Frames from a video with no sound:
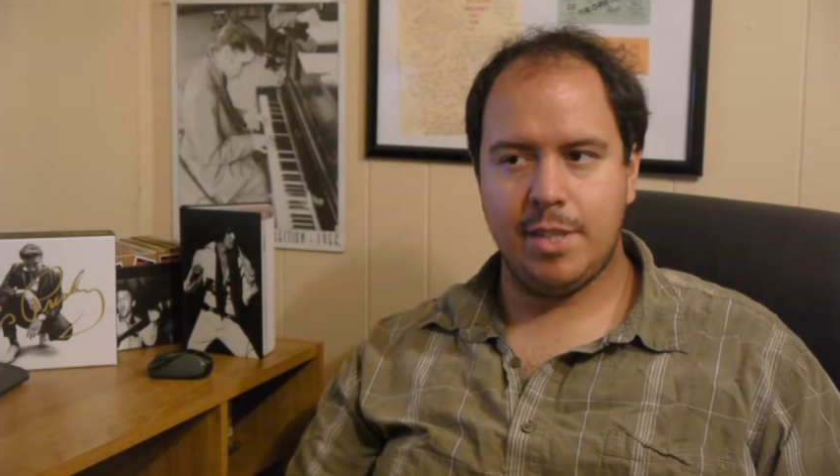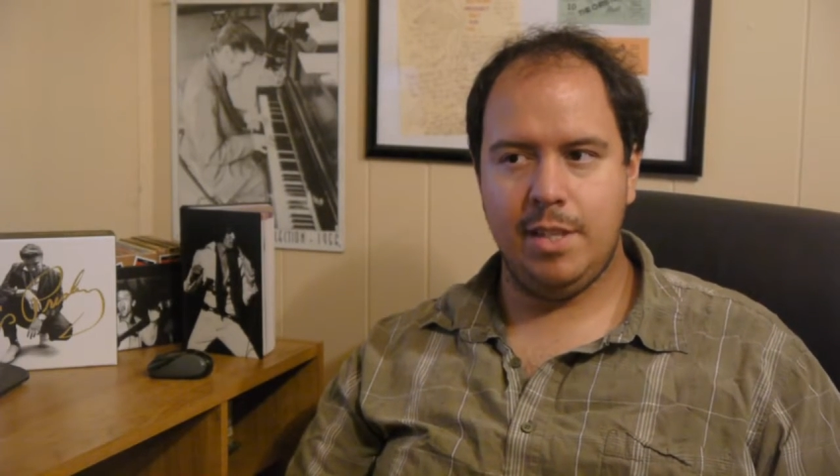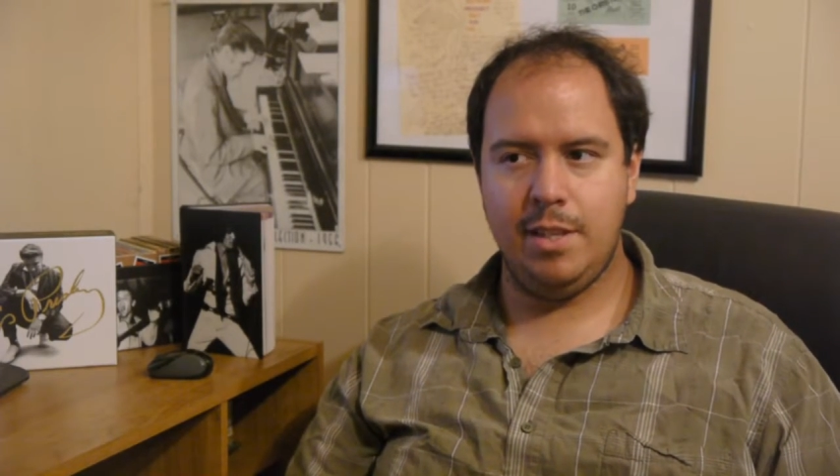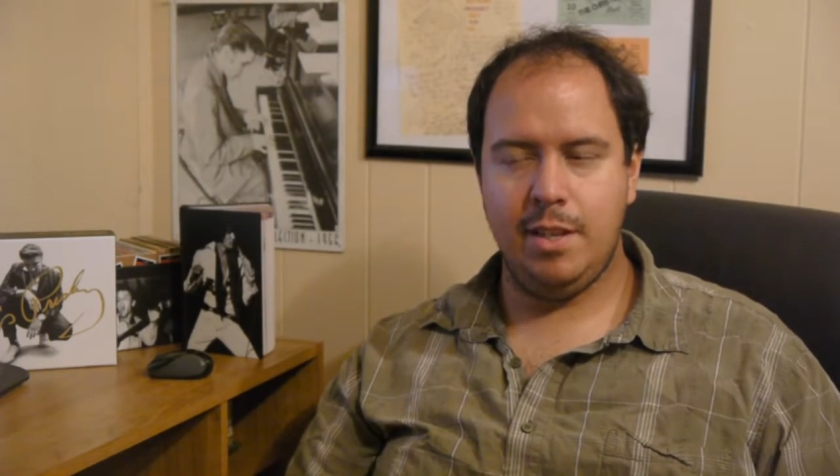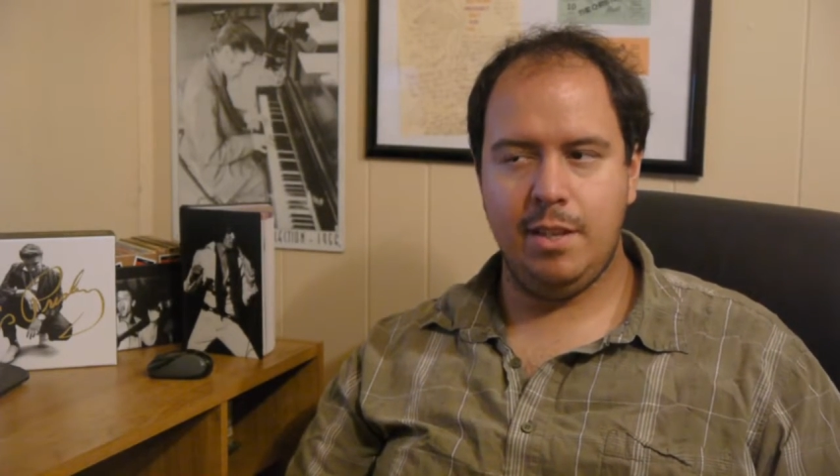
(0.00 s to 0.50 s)

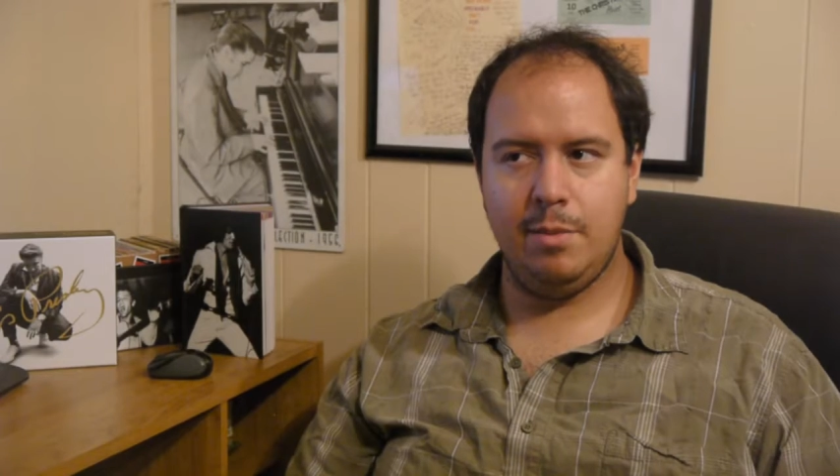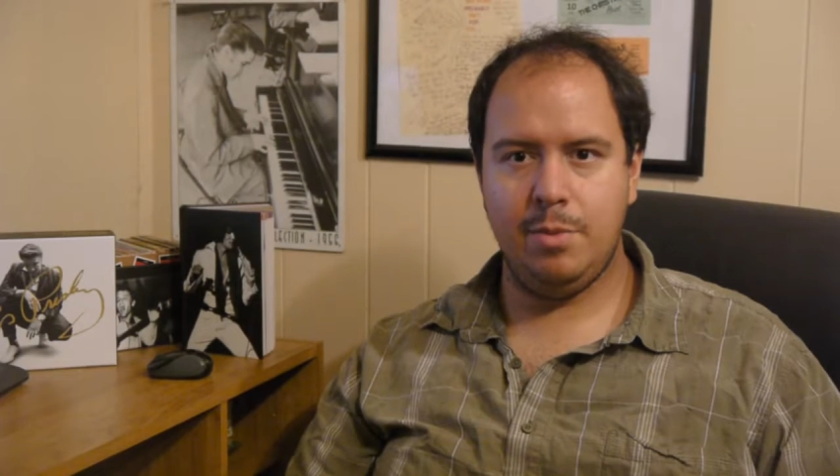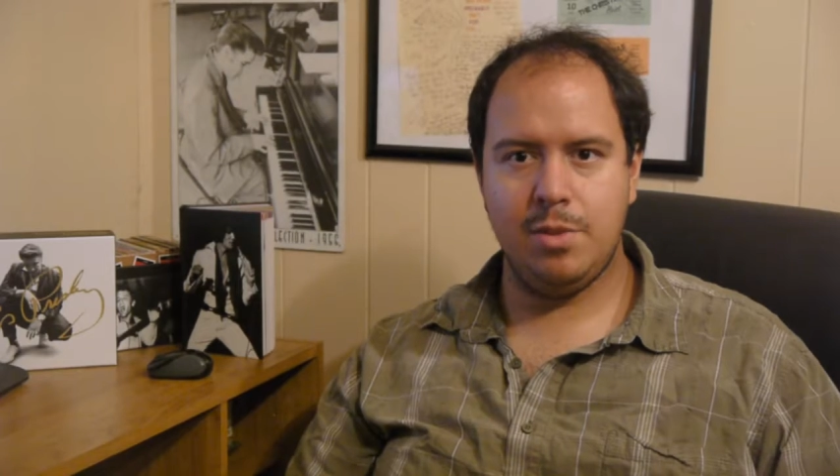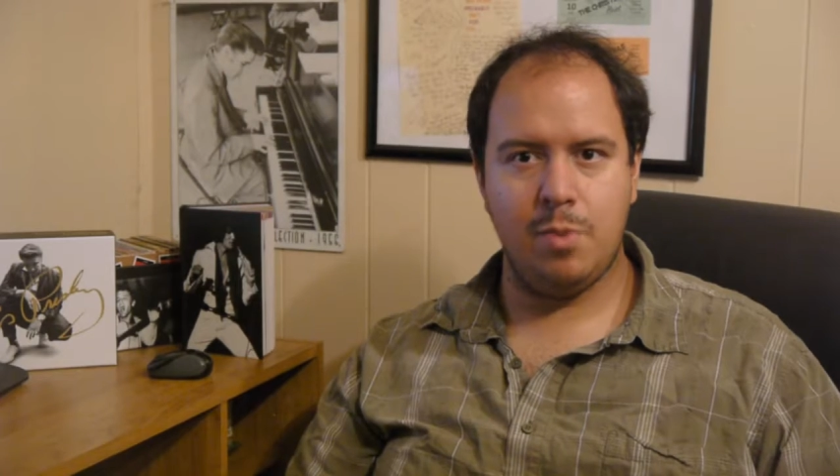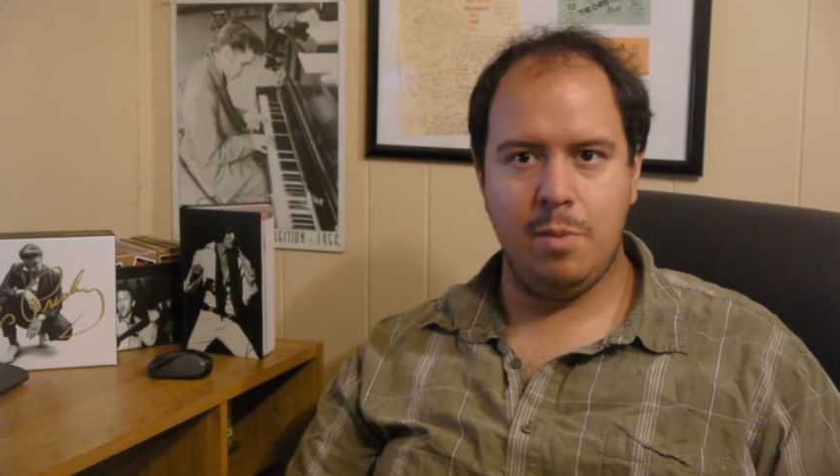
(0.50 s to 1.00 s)
it
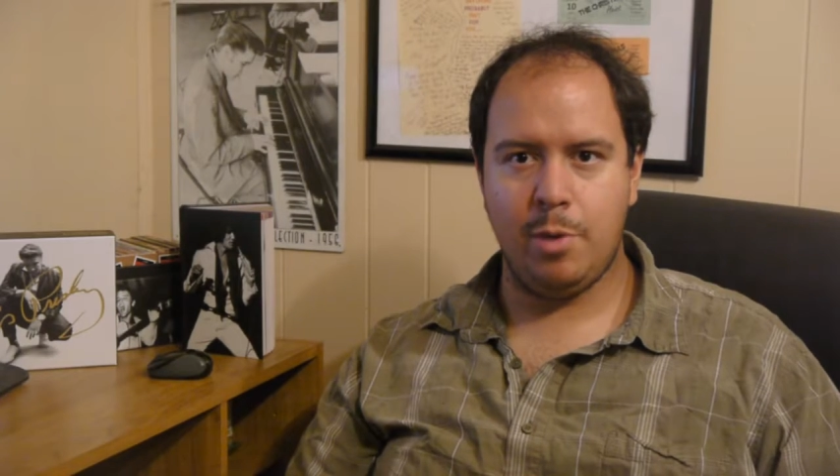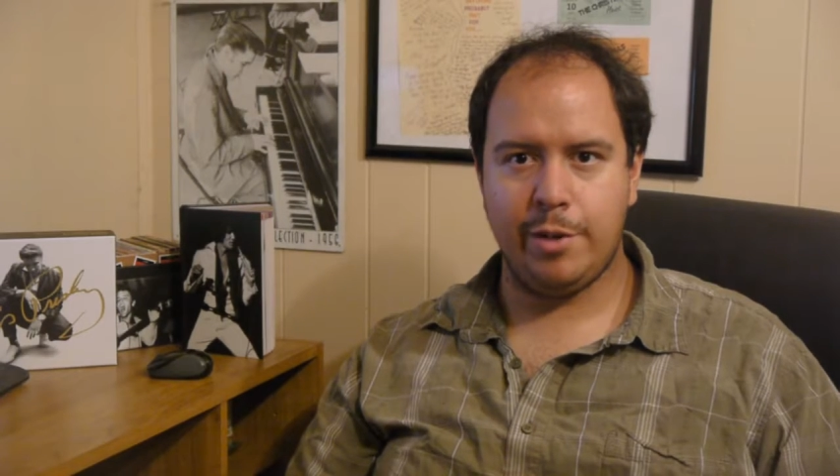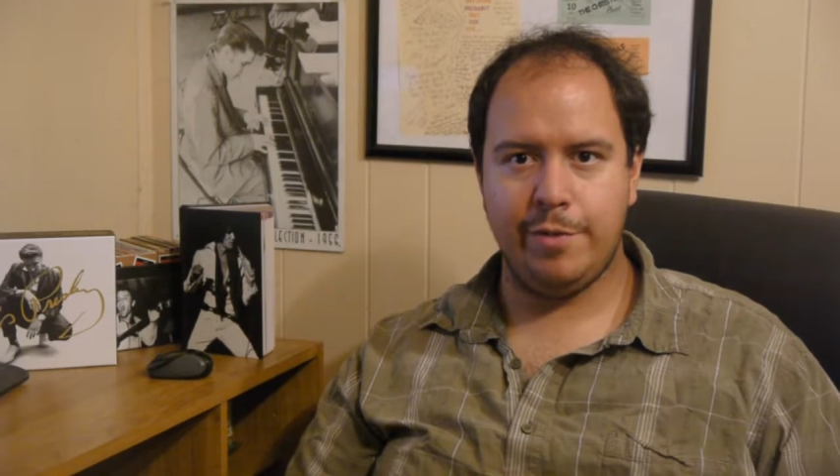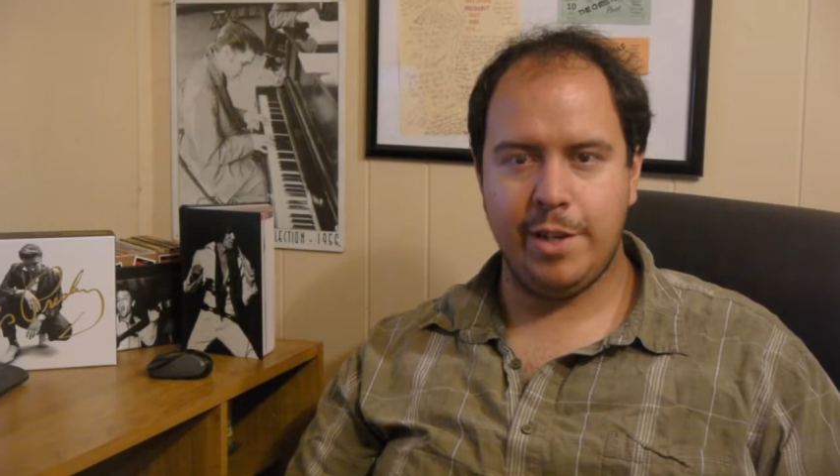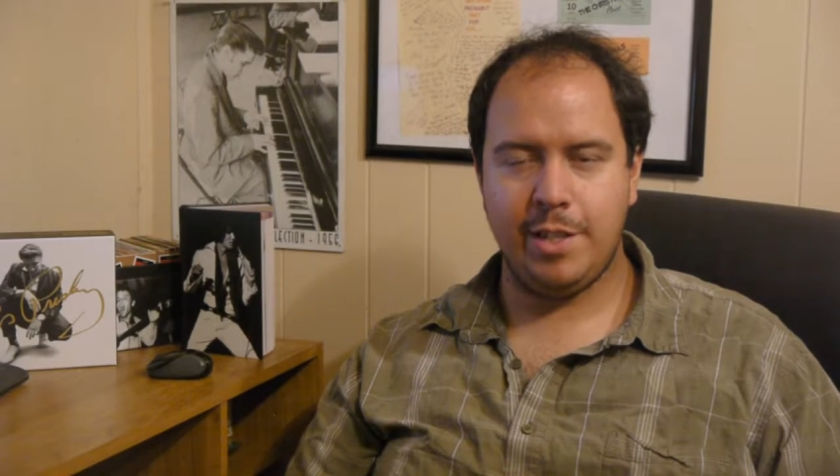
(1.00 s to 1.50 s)
was way more
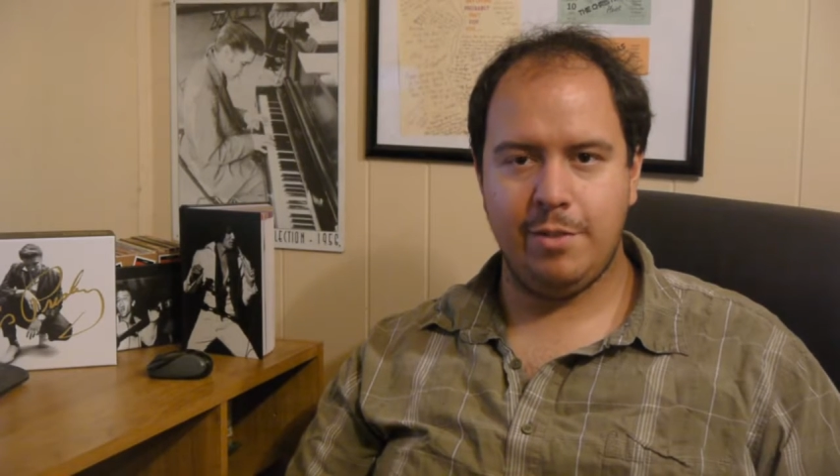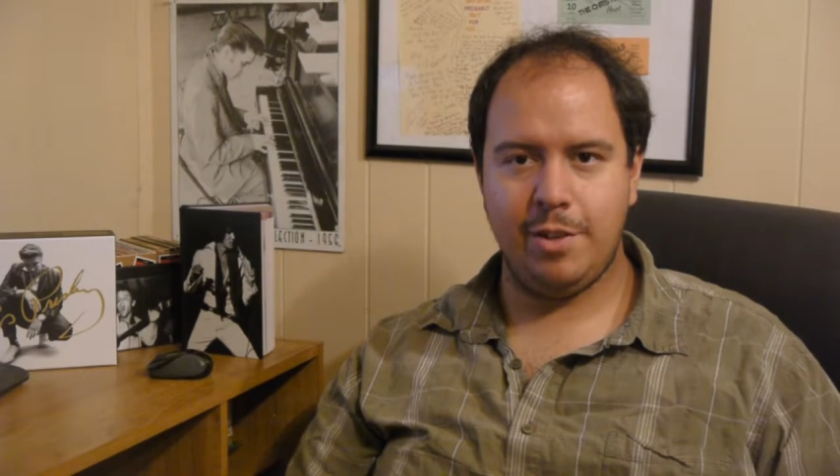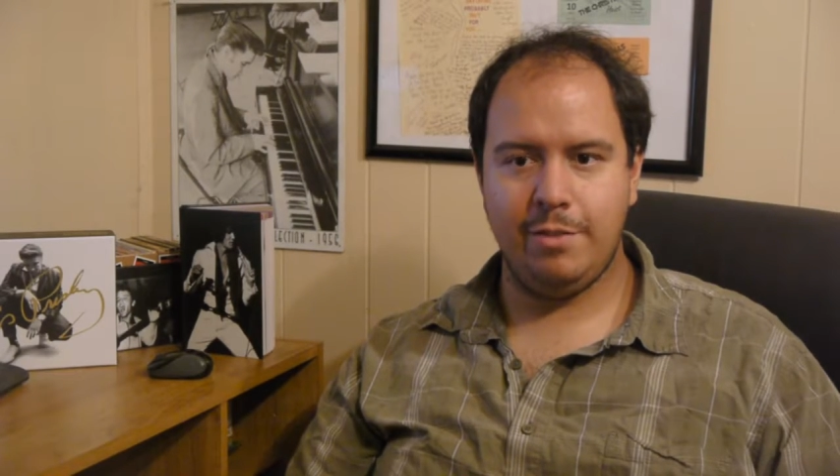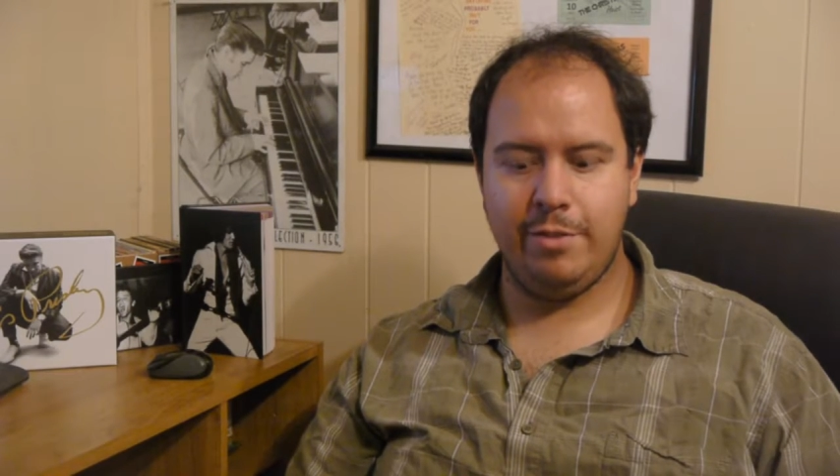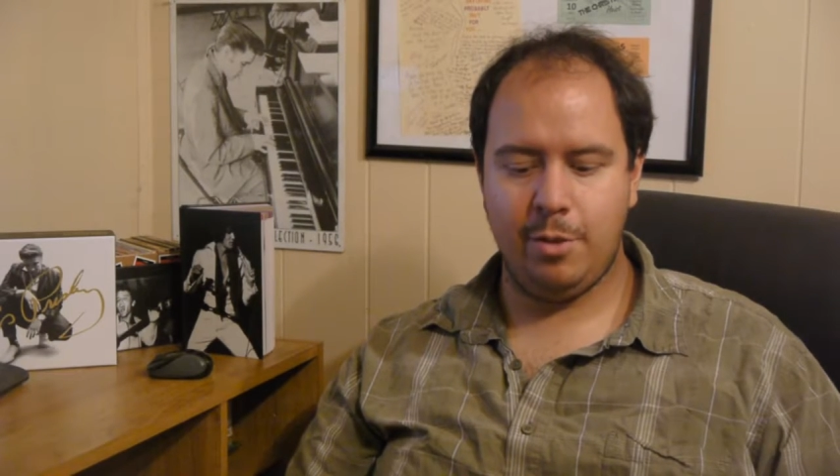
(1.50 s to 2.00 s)
effective
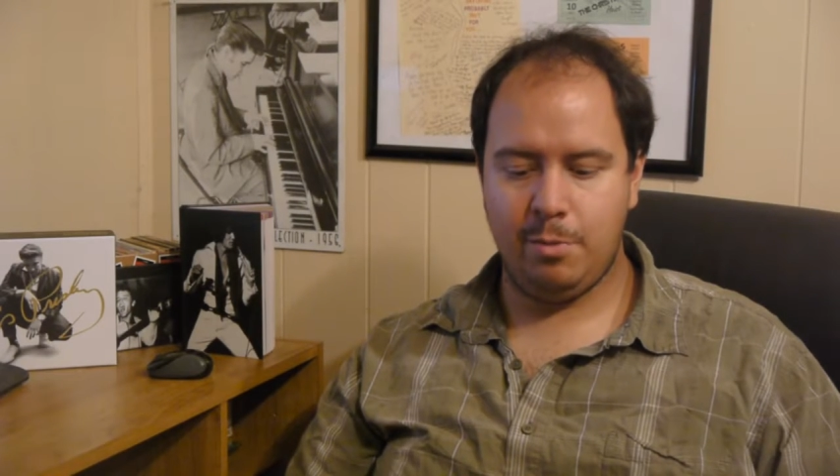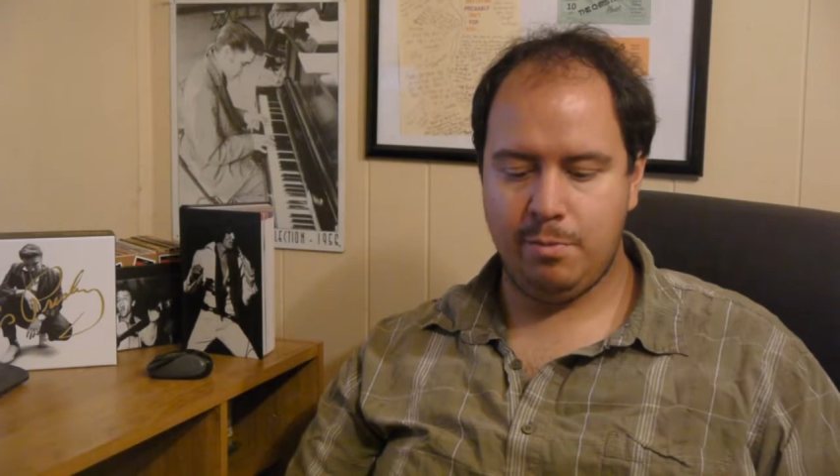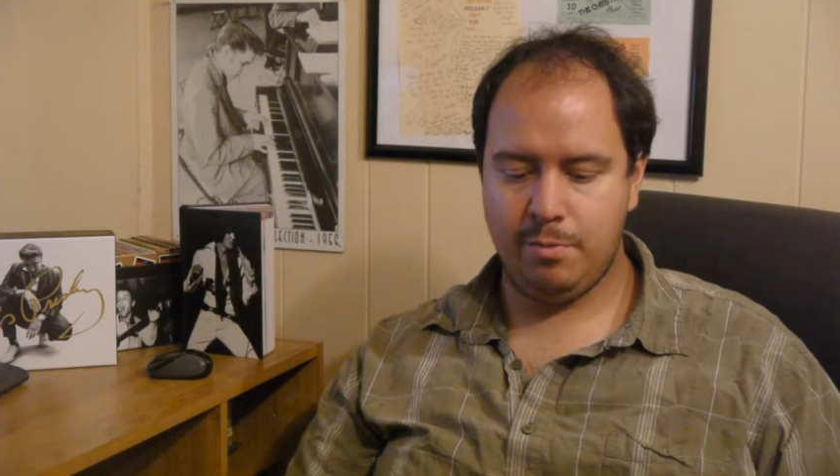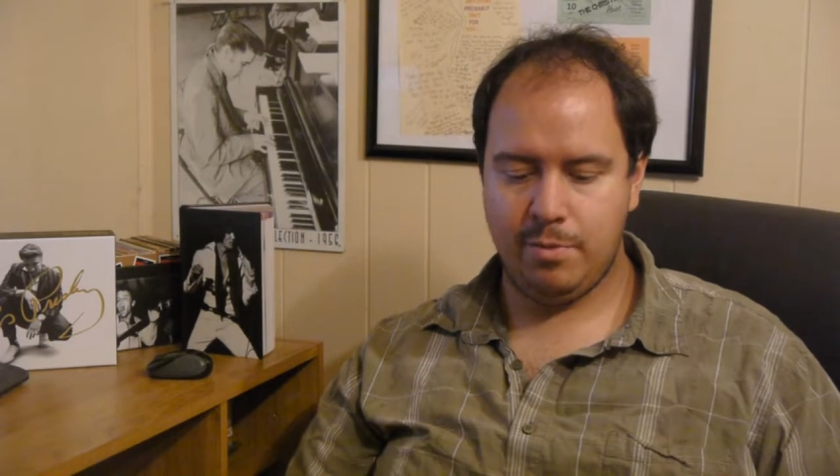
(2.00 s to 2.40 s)
on film